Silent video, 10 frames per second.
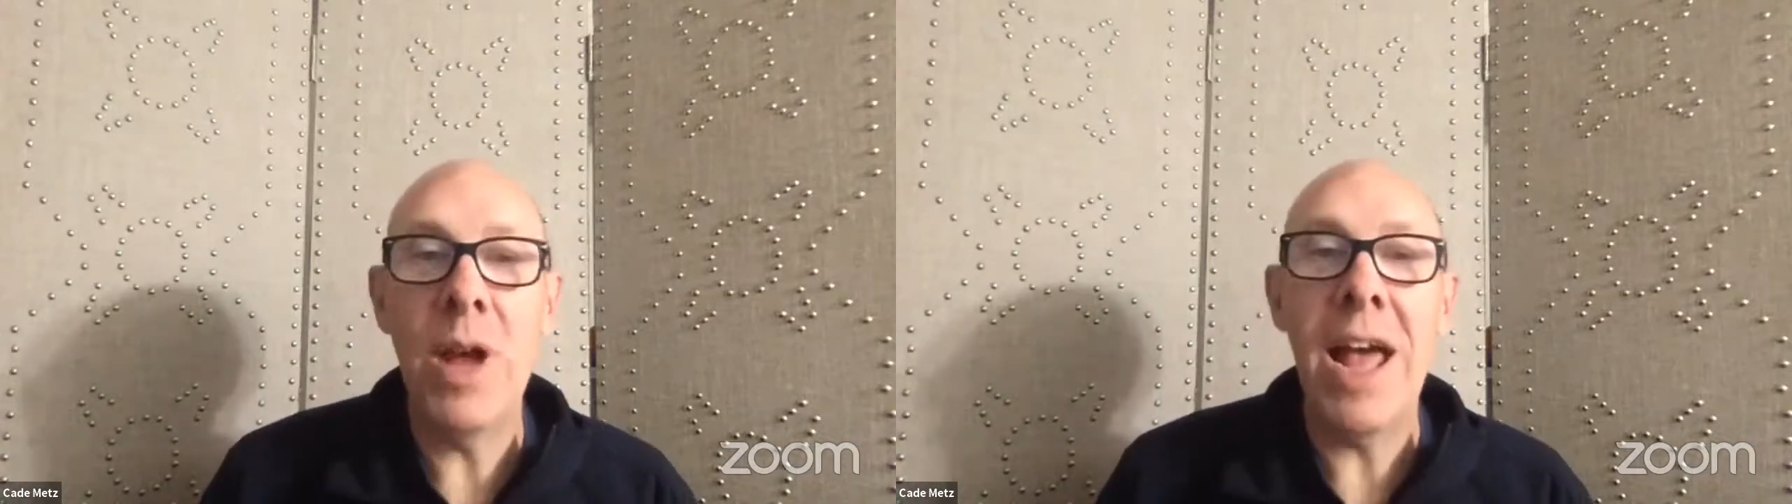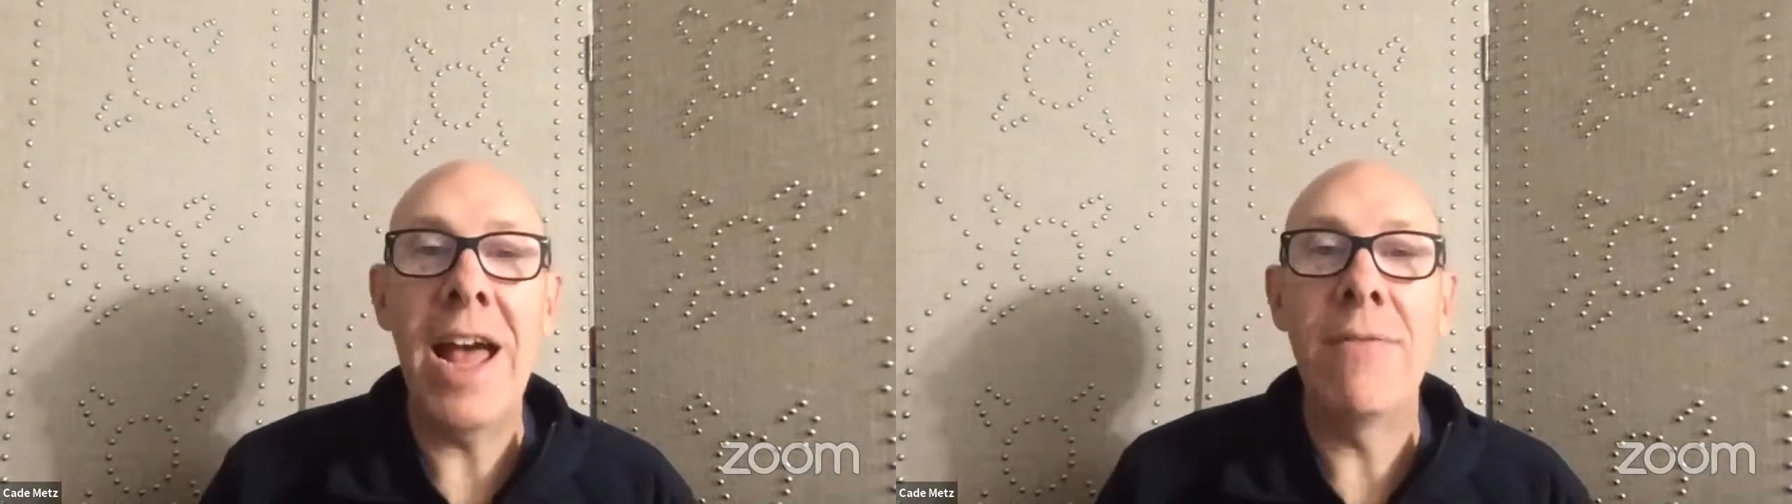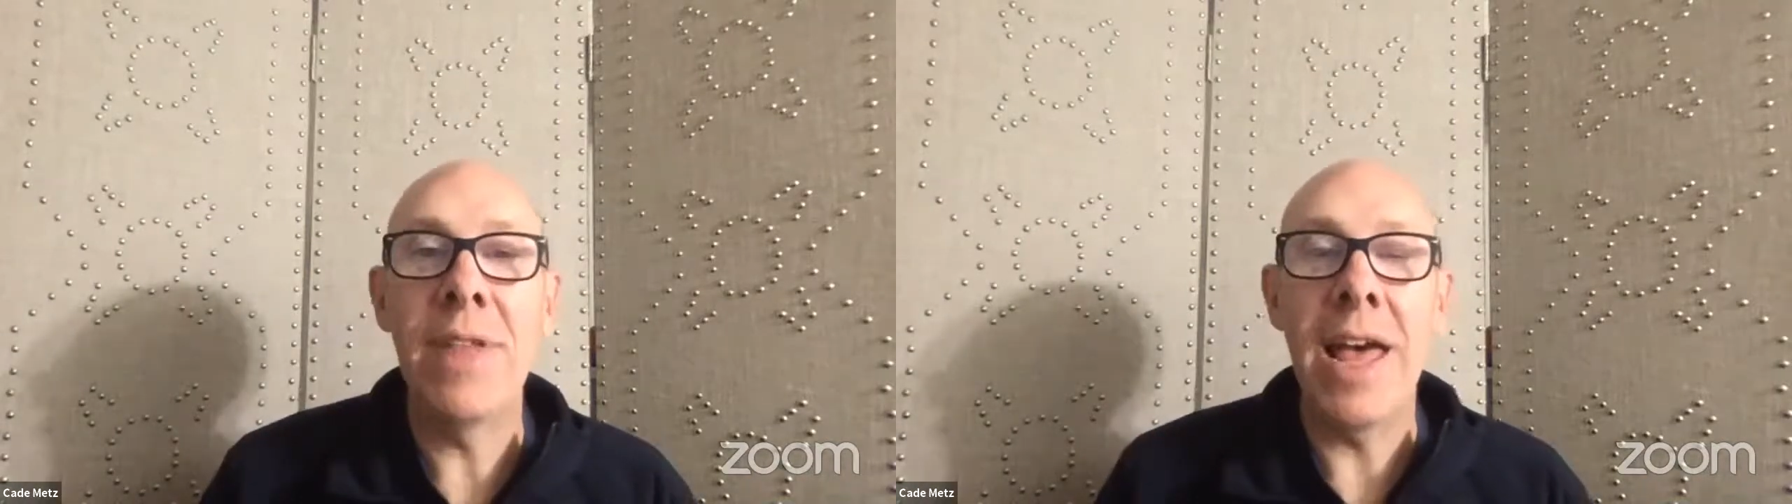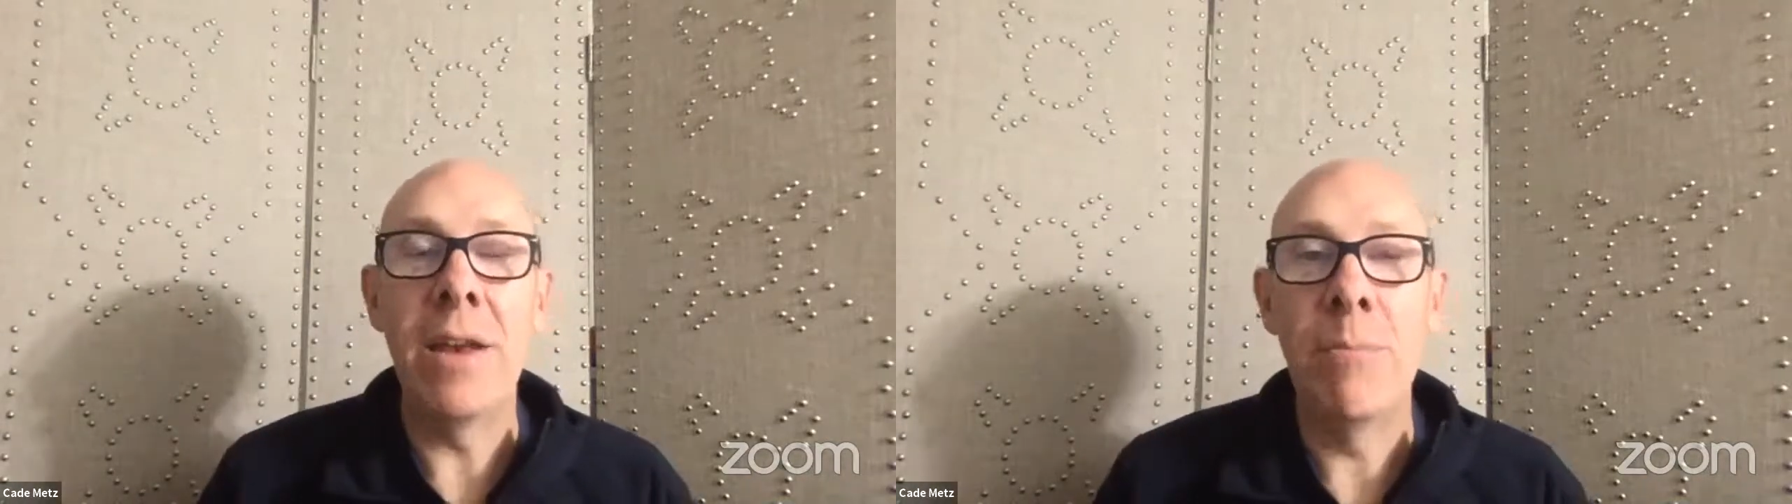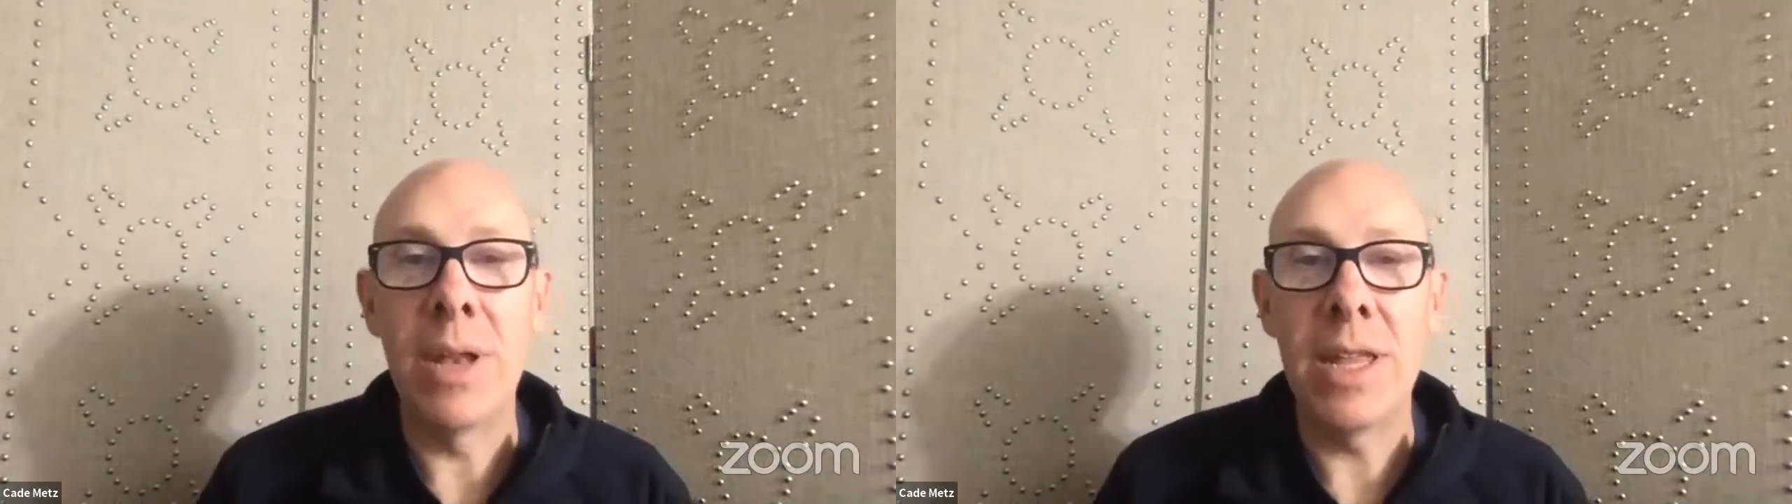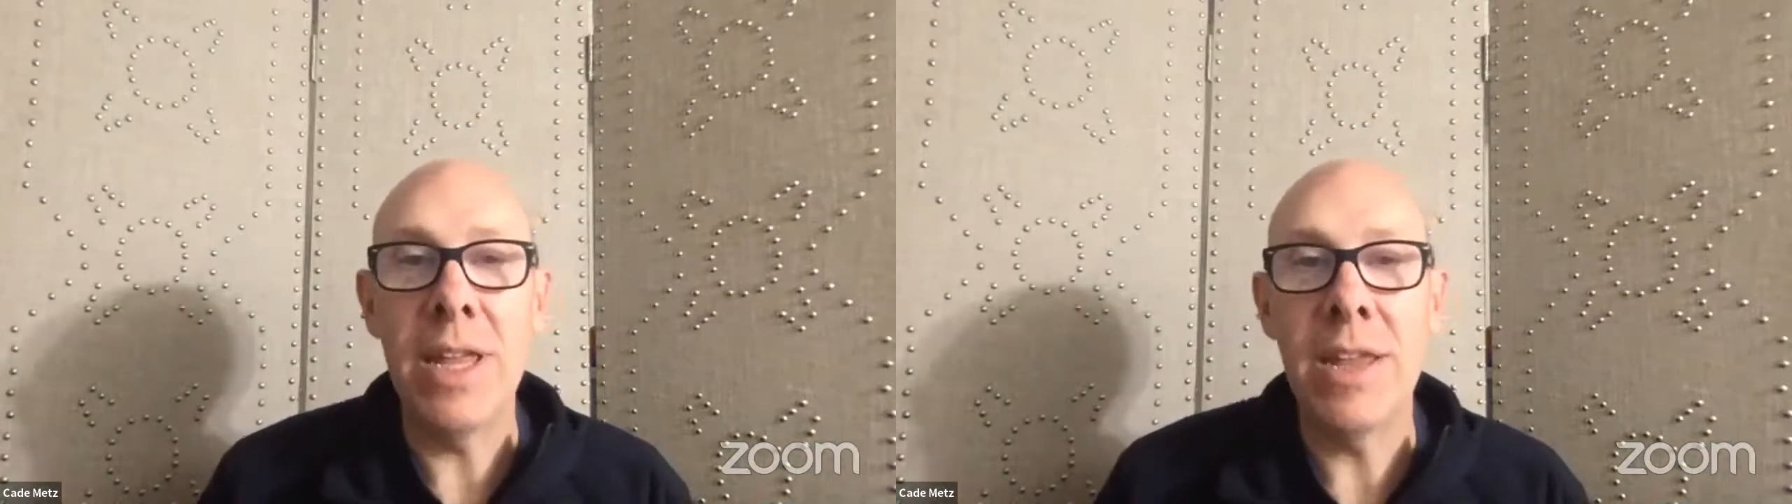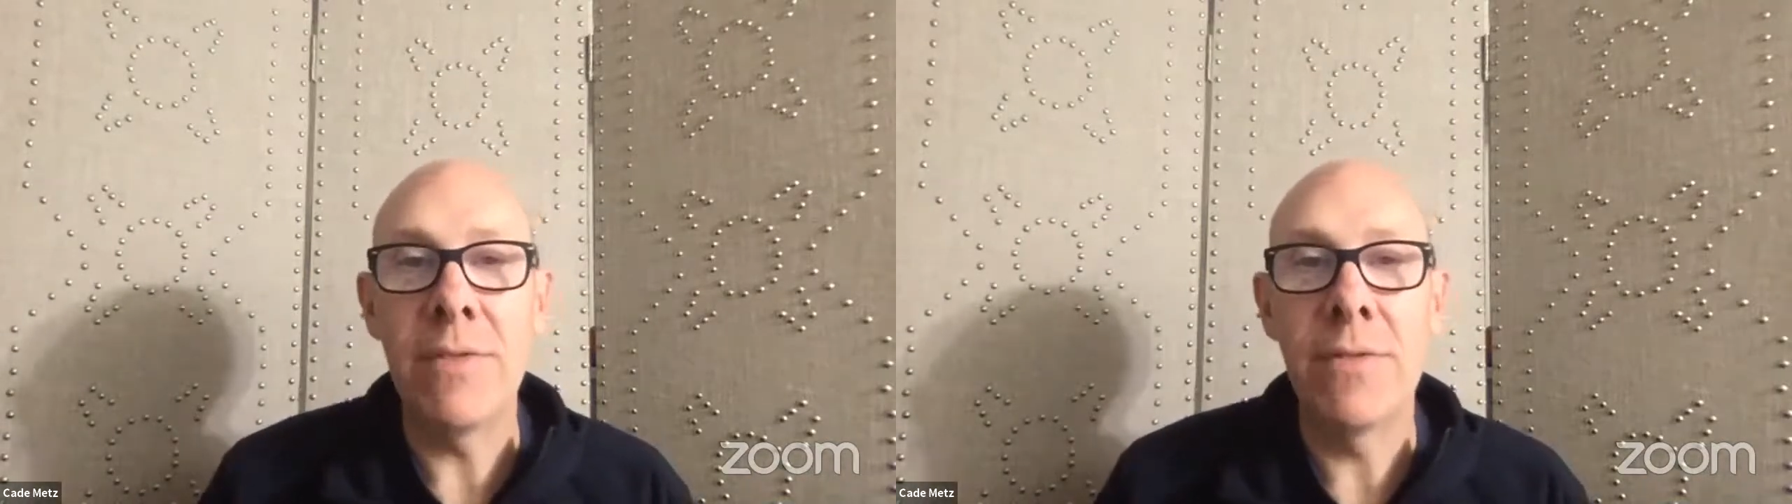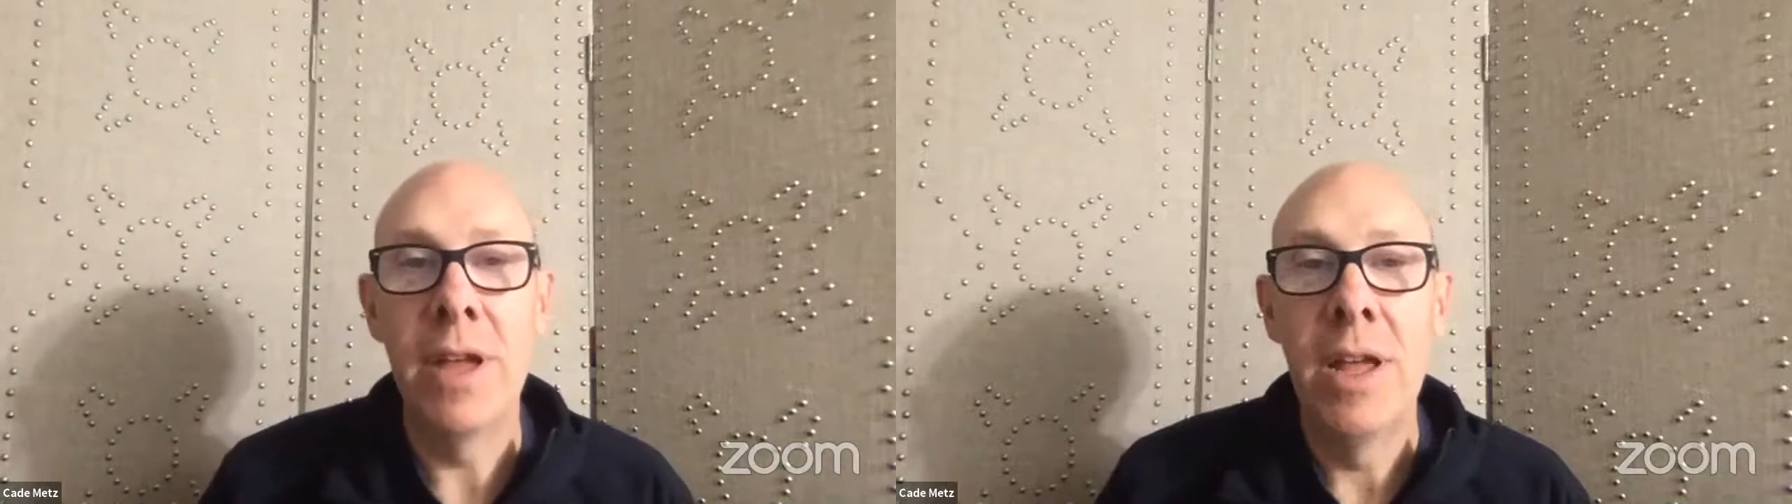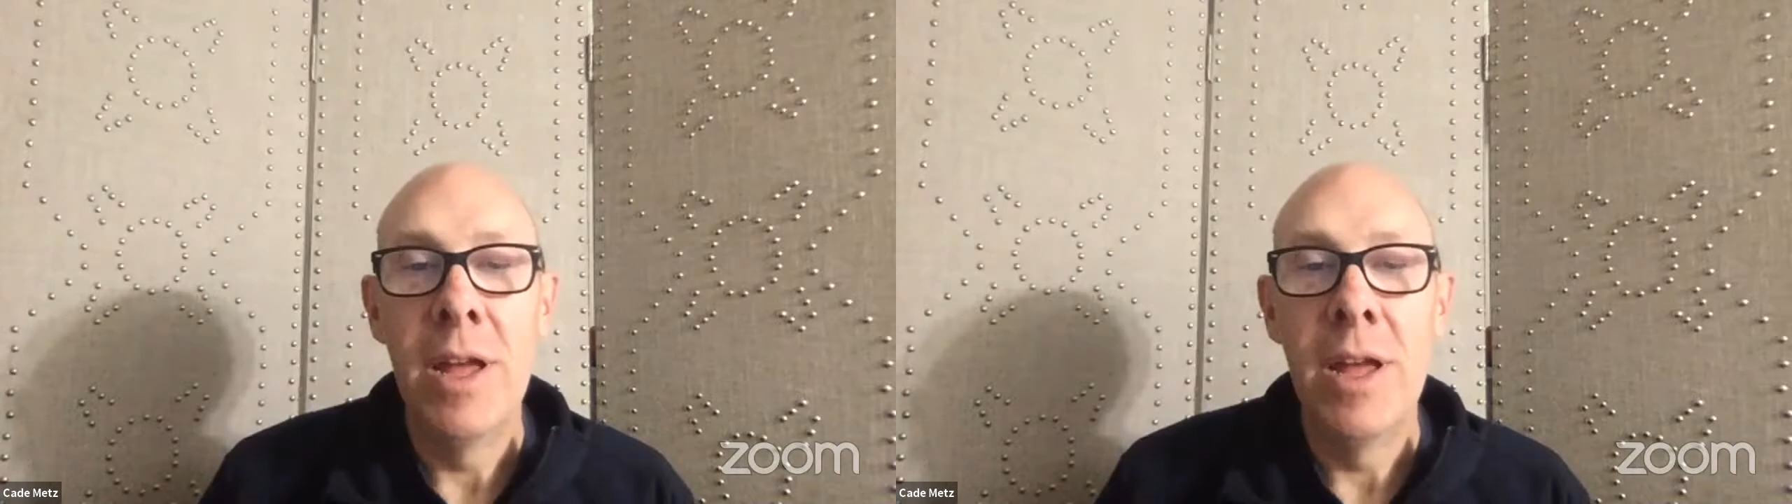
have that belief,